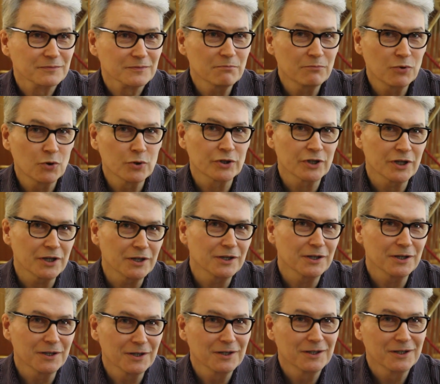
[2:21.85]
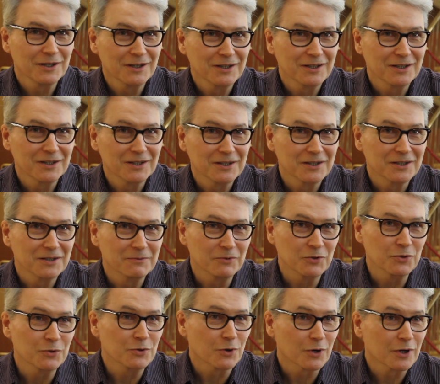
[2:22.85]
pushy
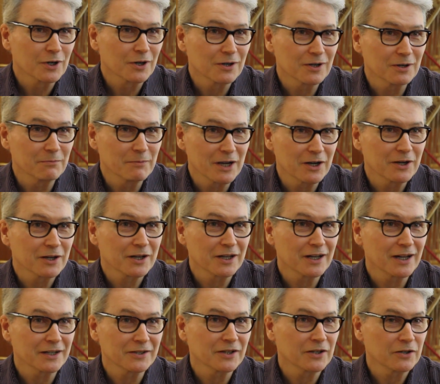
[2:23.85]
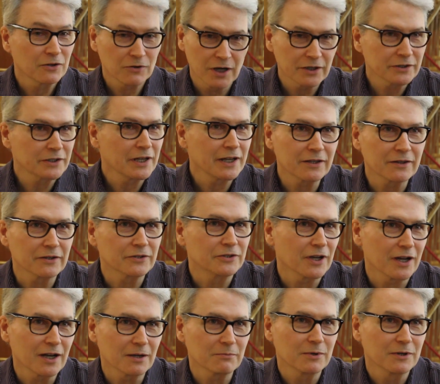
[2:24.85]
New Yorker American, I said, I'll take the
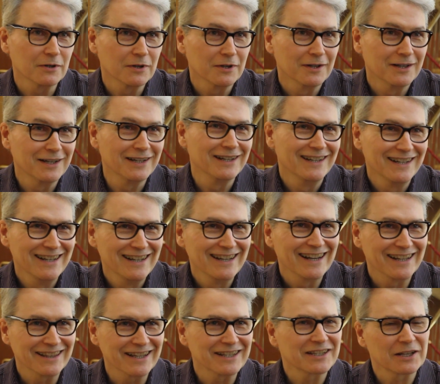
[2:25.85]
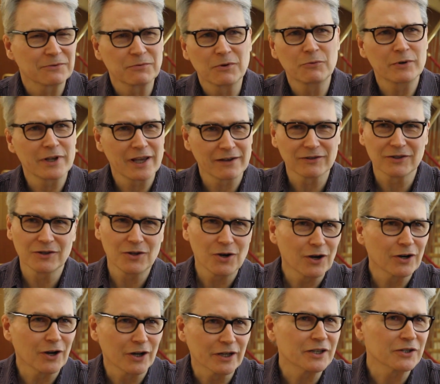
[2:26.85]
job. And they said, well, we have a
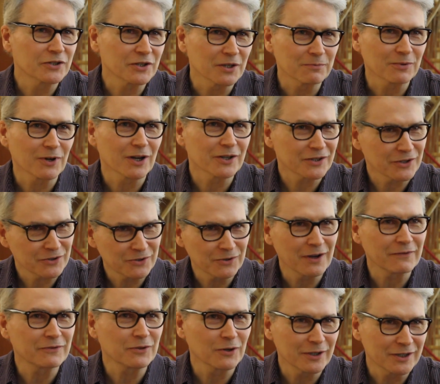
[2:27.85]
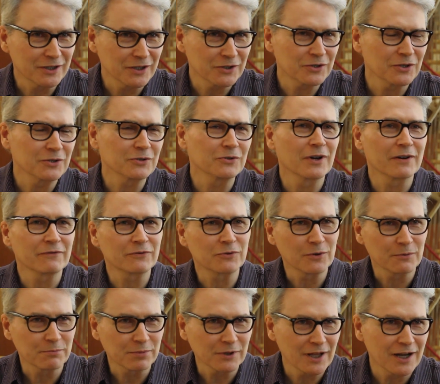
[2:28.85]
long audition process. You have to audition, you have
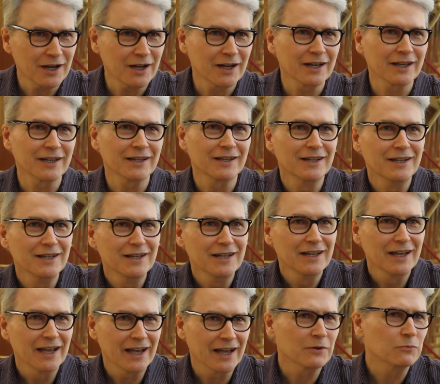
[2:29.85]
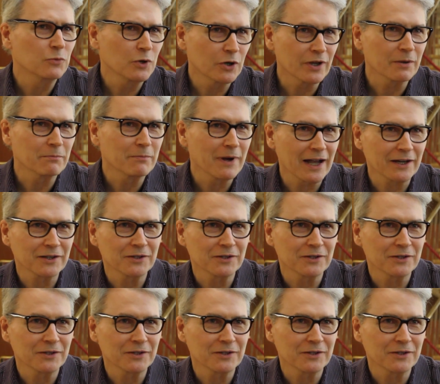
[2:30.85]
to apply, and we'll get back